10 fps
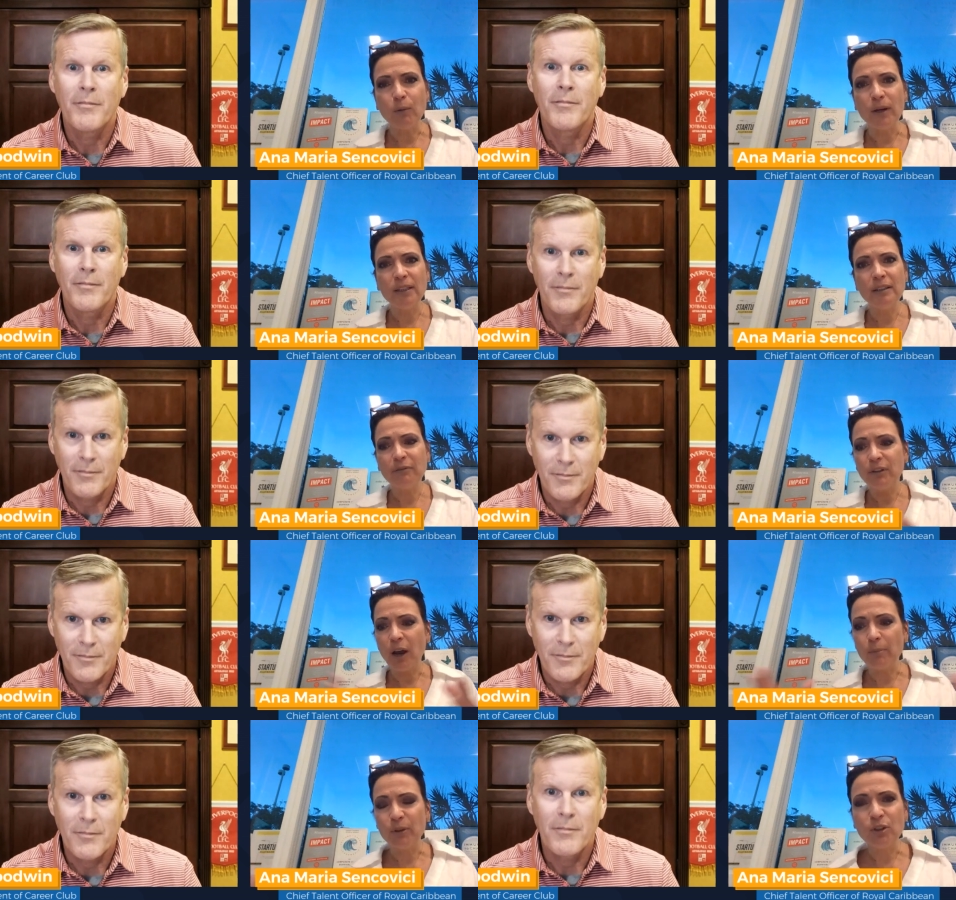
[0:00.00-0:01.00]
Speaker 1: what a different
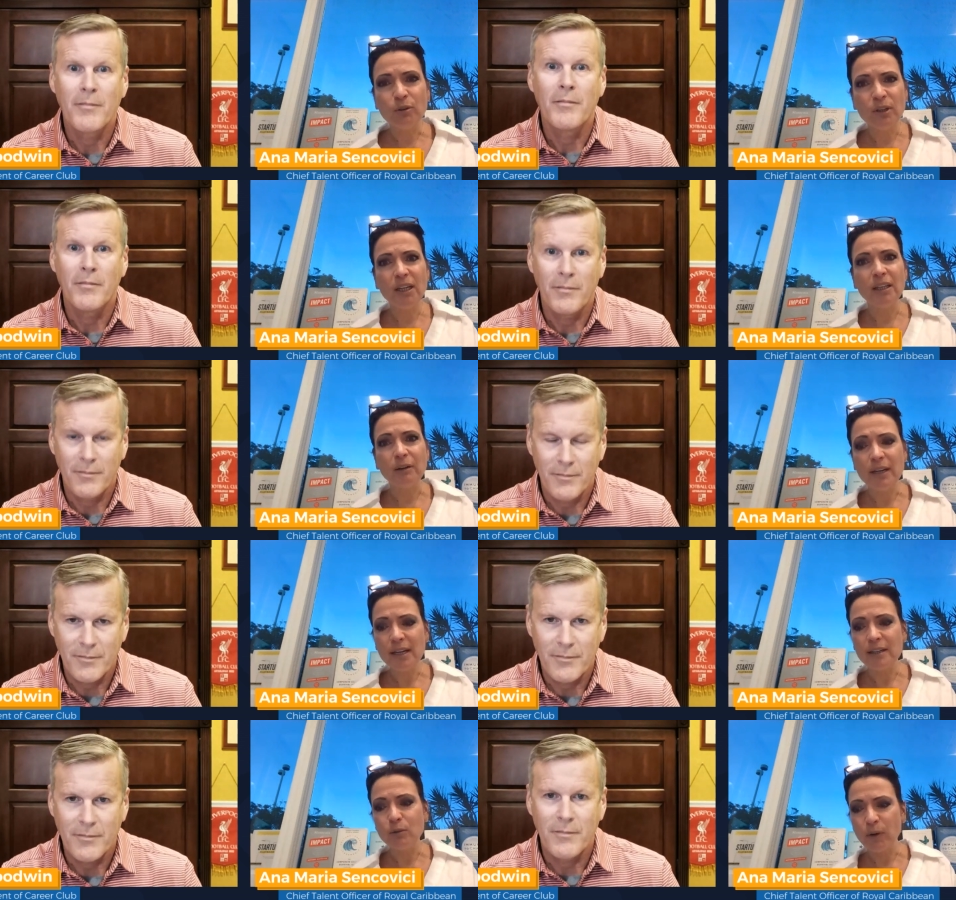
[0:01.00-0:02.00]
opportunity there
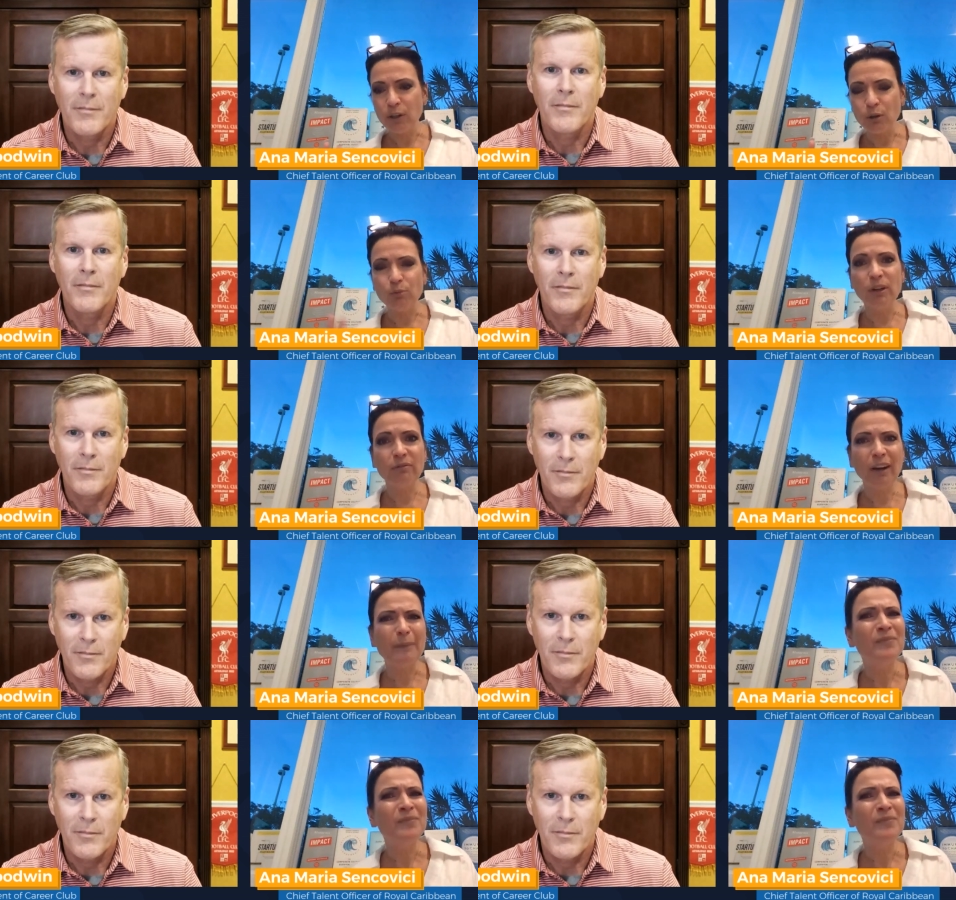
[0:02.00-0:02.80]
is when you reframe.